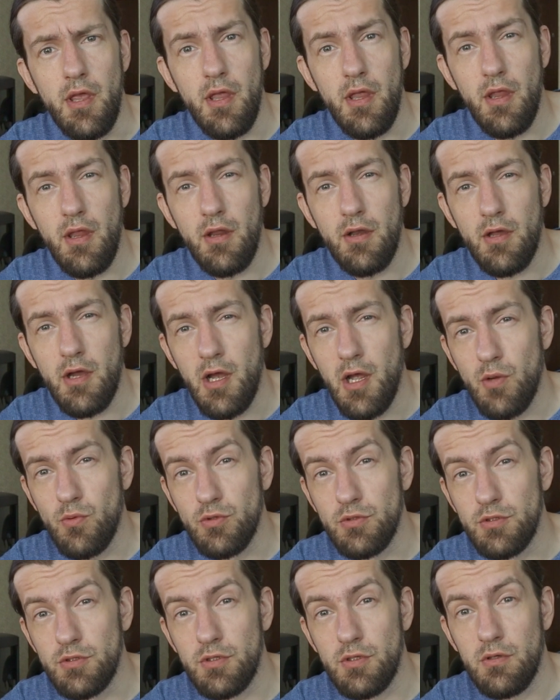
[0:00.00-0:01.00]
and I
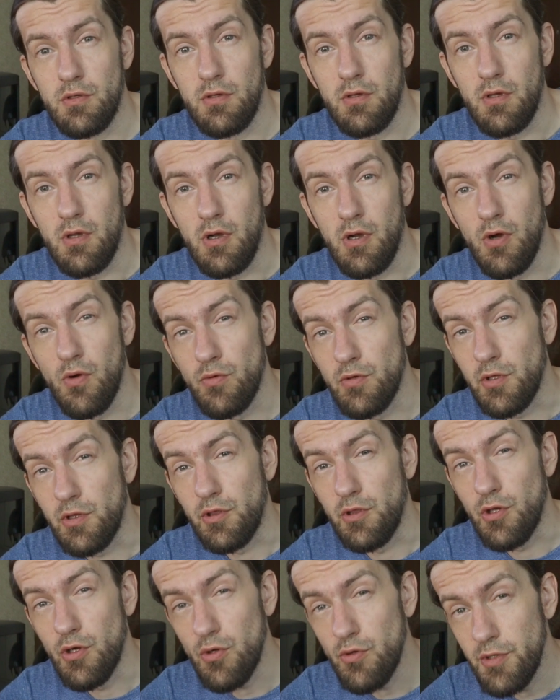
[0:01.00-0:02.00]
would only
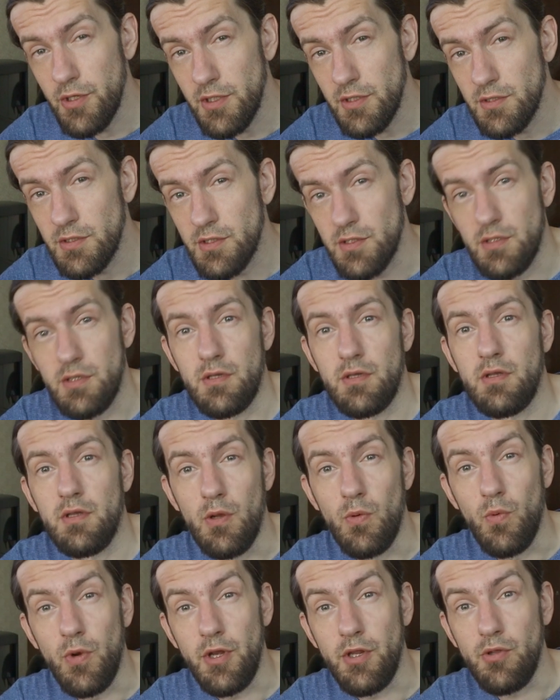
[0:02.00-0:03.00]
load it
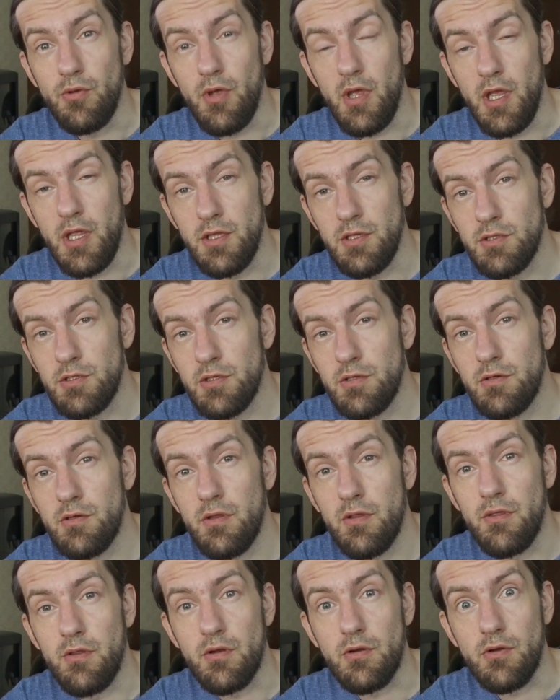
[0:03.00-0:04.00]
when you
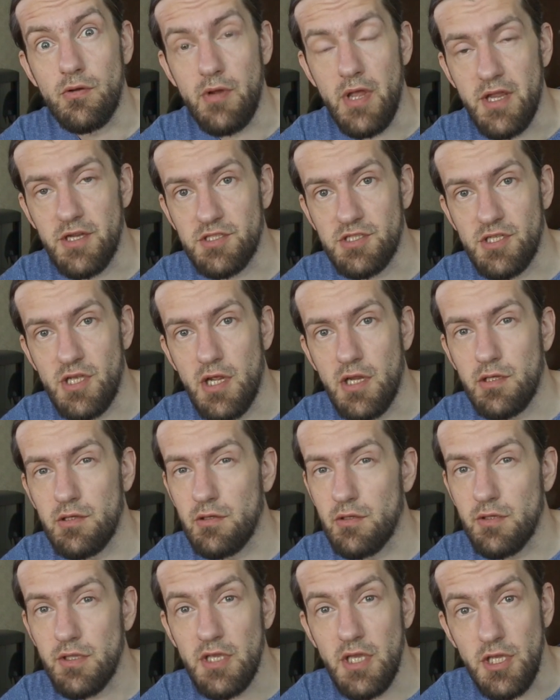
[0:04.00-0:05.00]
enter the crash
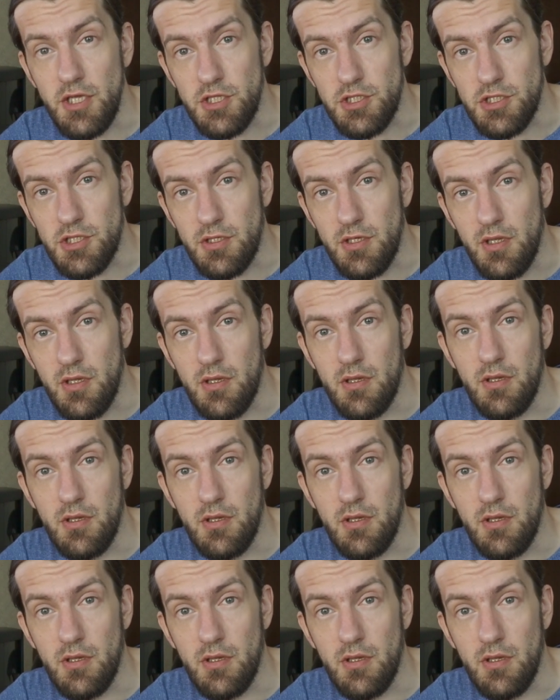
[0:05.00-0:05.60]
site location.